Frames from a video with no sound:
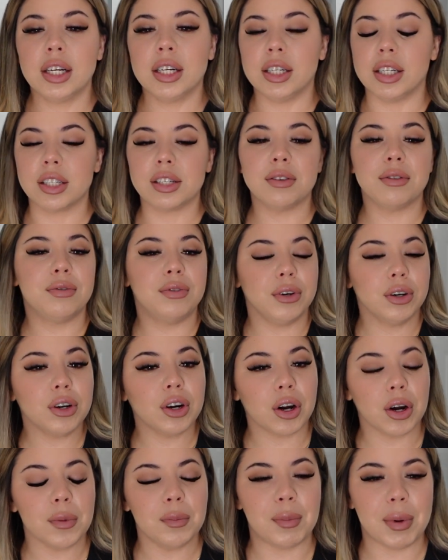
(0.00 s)
doesn't feel
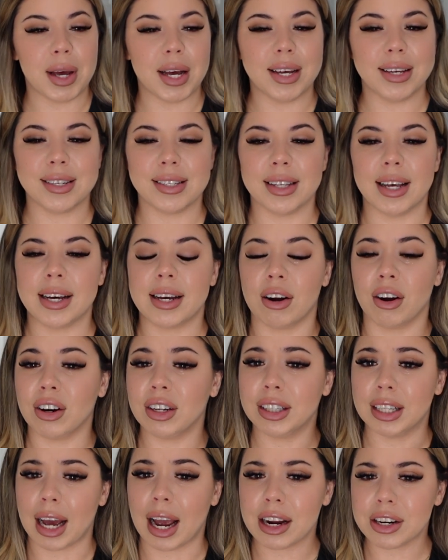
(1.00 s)
her best. Like, her
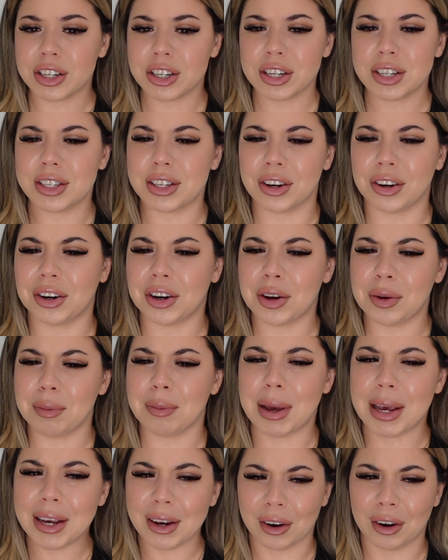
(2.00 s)
lashes are gonna
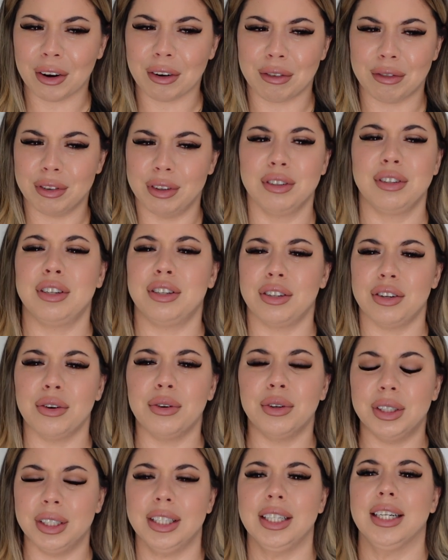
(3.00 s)
make her feel
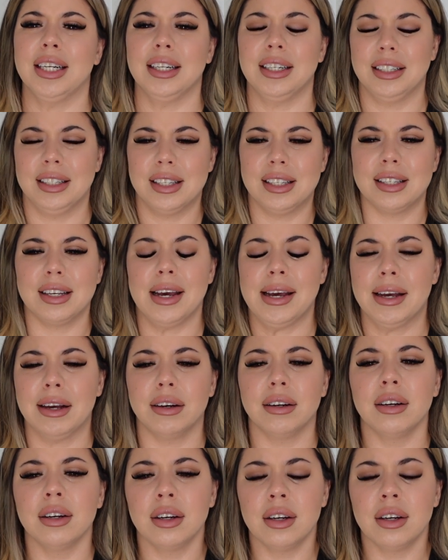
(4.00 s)
so good. And it's like,